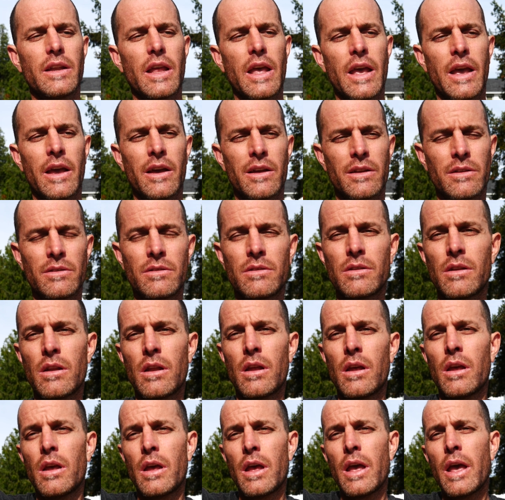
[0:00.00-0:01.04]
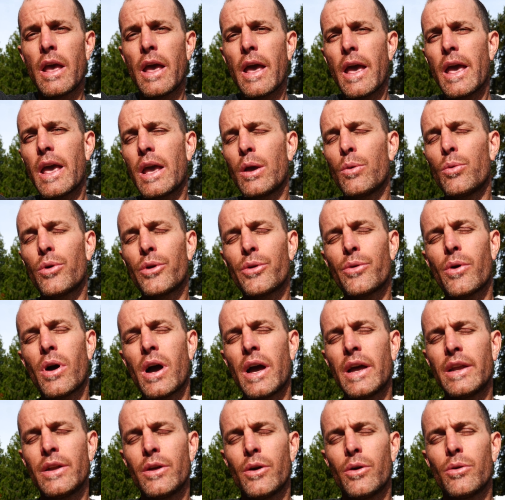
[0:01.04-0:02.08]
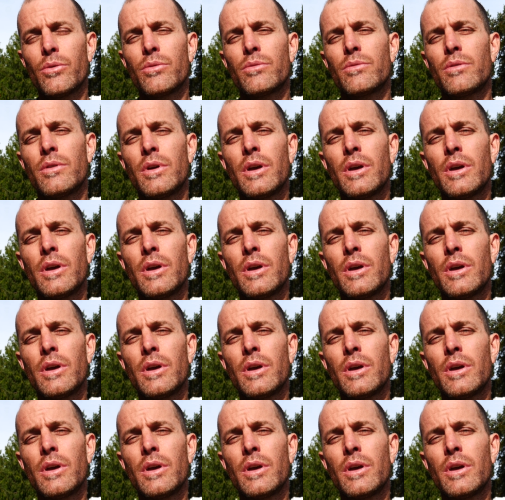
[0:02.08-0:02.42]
and hey, what do I know?